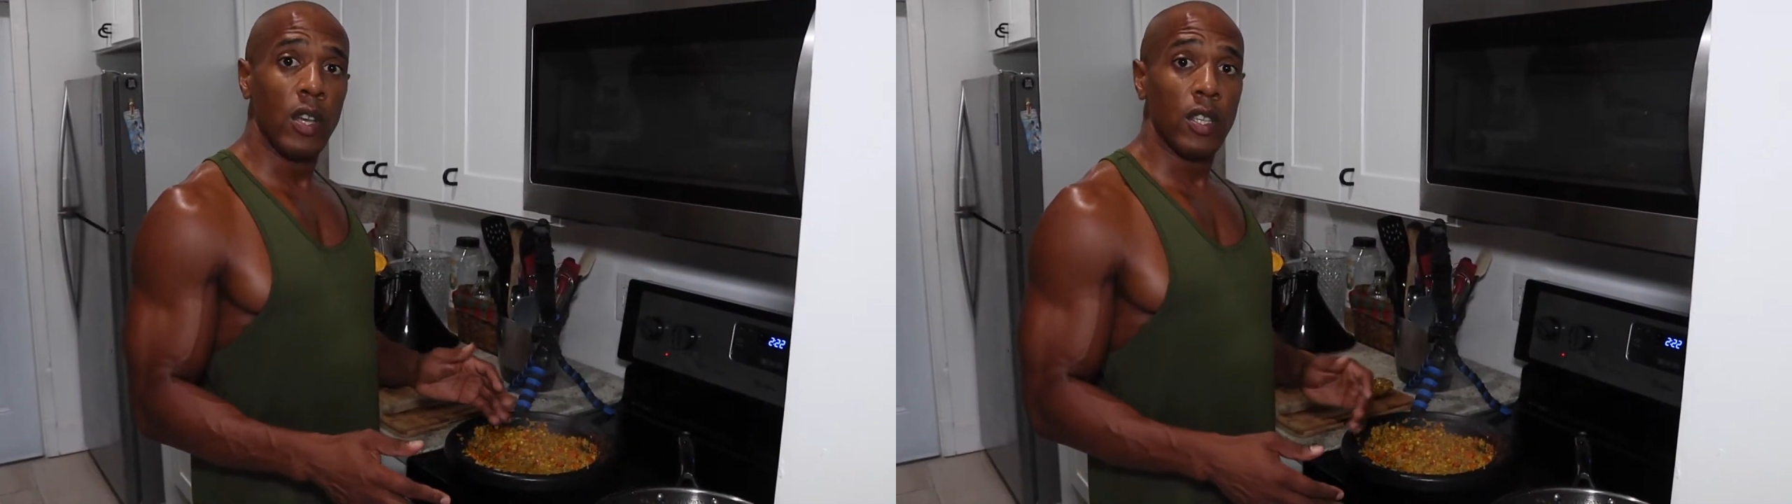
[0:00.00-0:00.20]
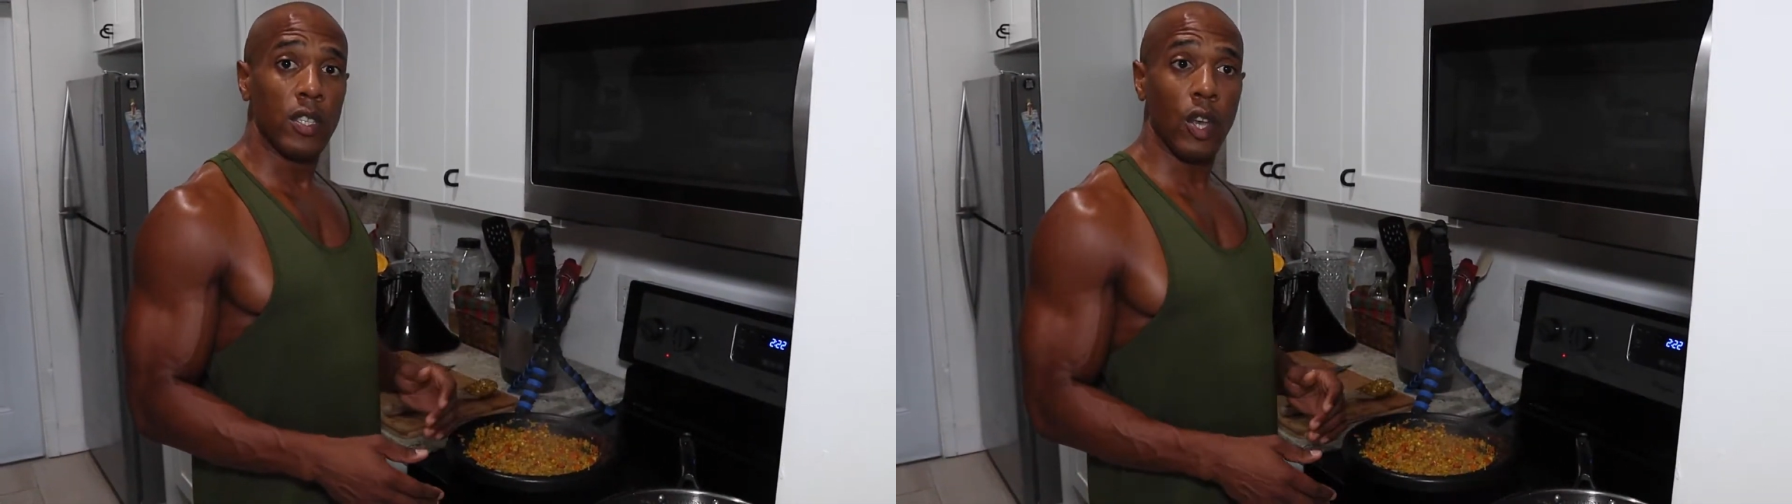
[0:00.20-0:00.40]

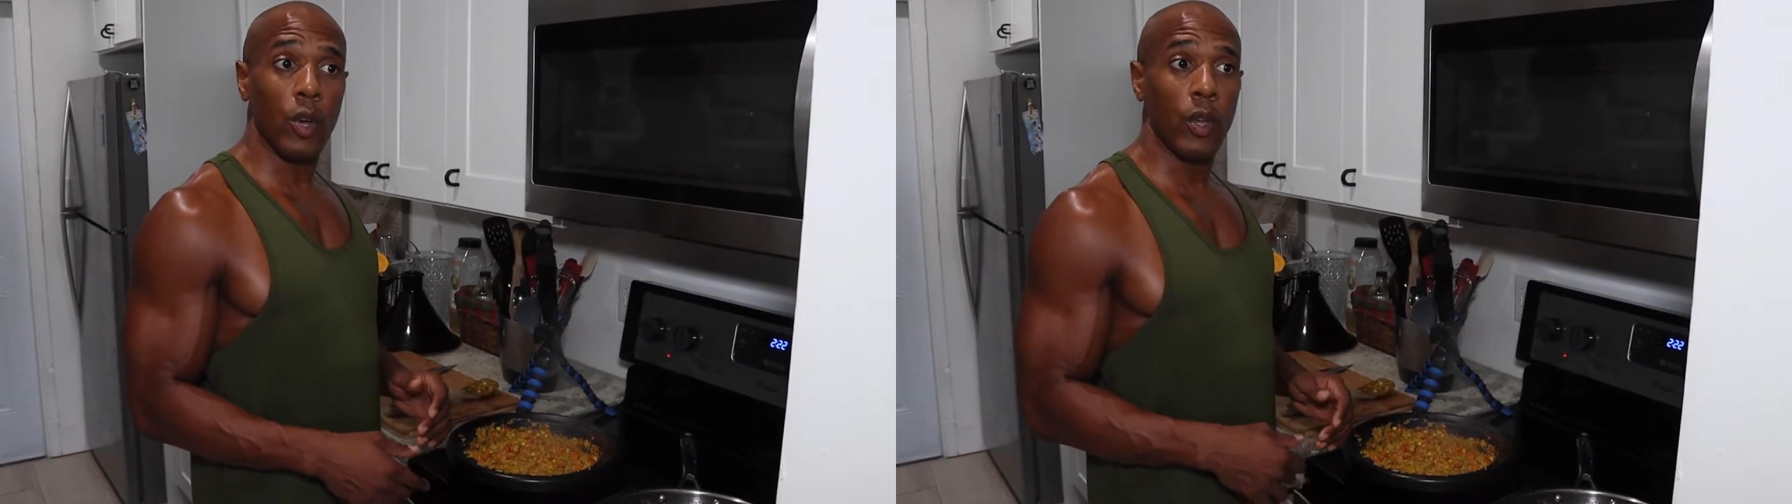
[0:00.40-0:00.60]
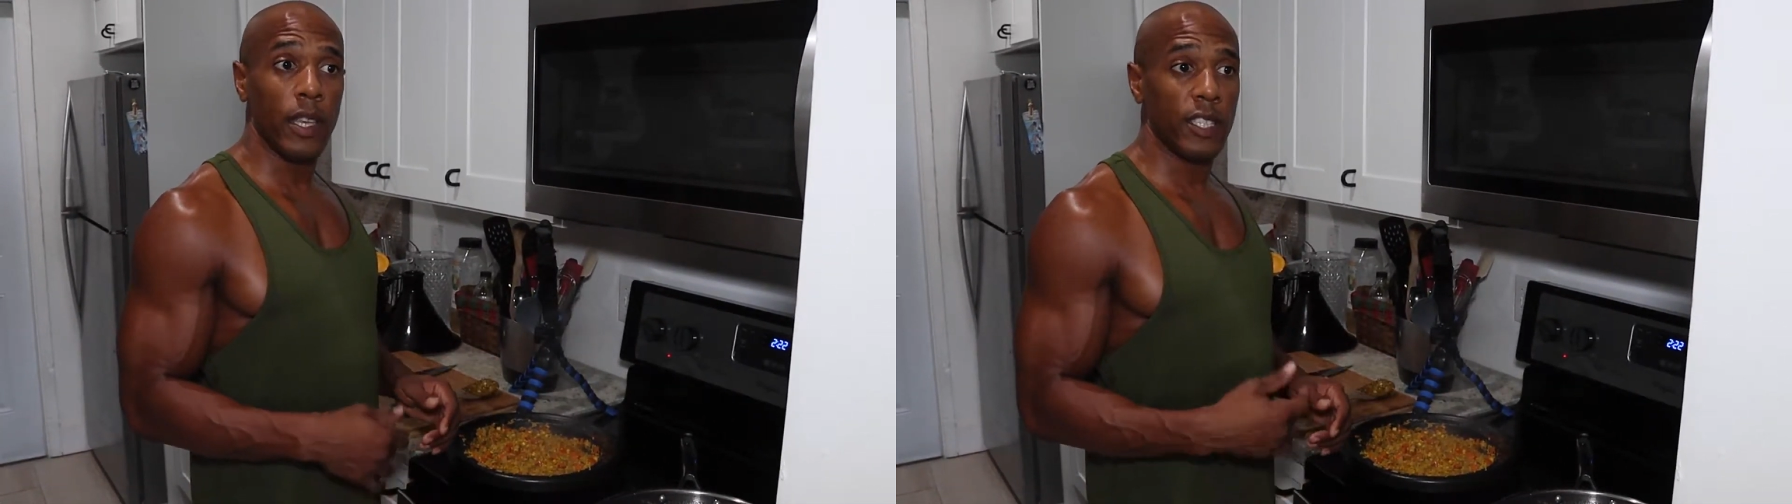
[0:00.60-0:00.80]

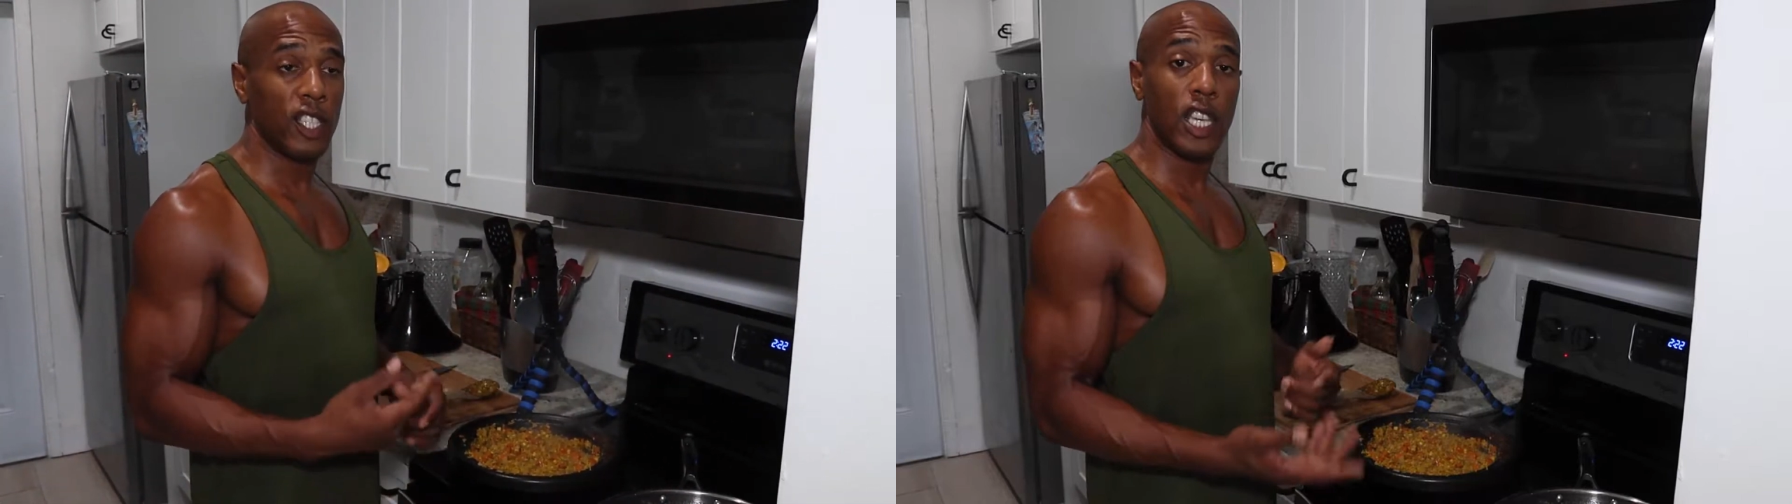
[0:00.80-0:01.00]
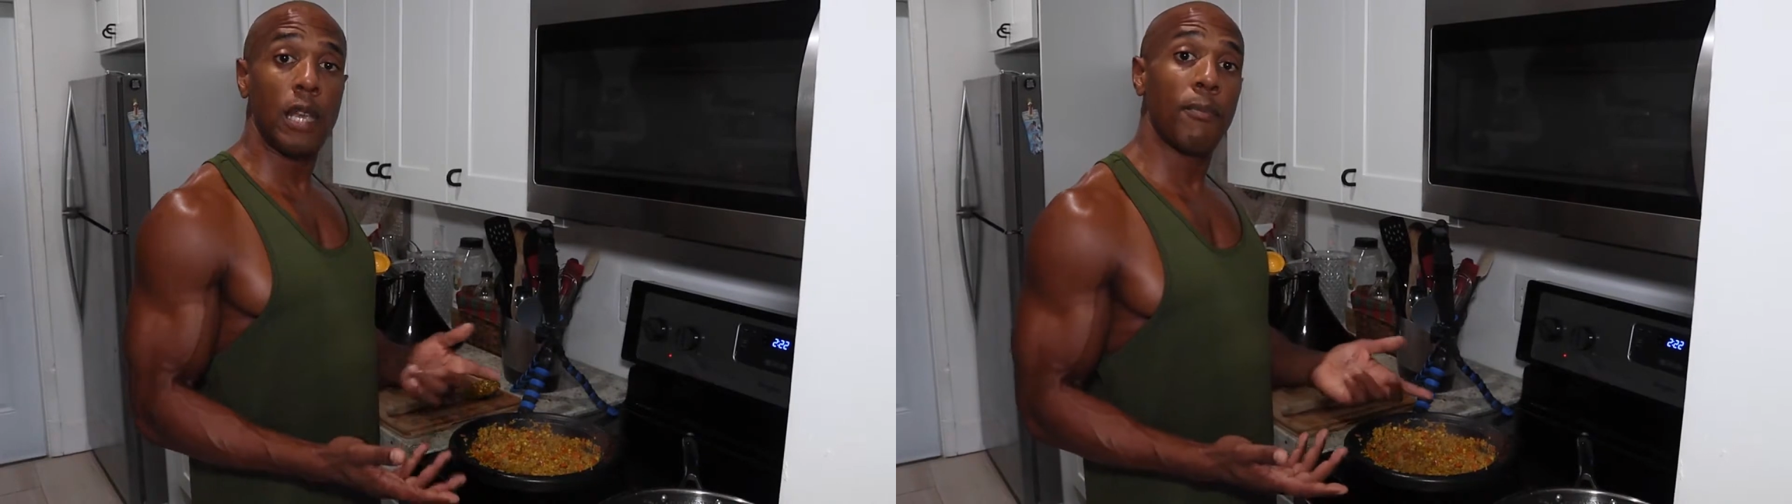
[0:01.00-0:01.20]
So it's
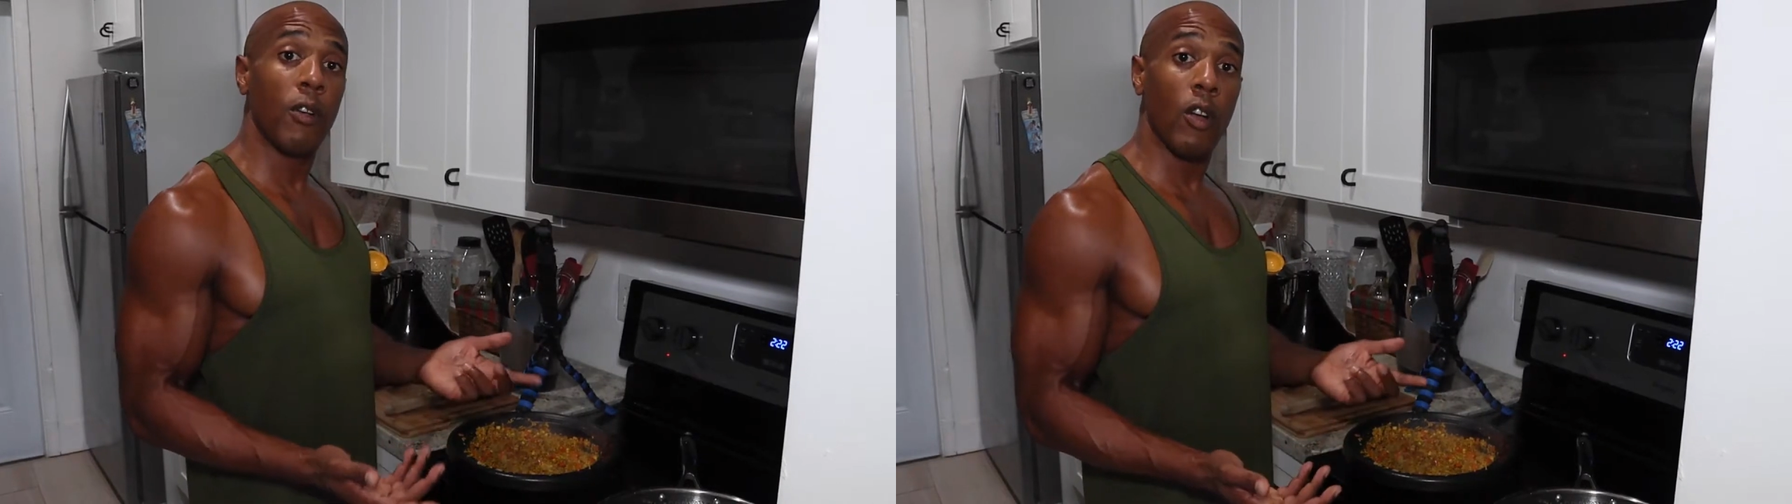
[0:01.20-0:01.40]
cheaper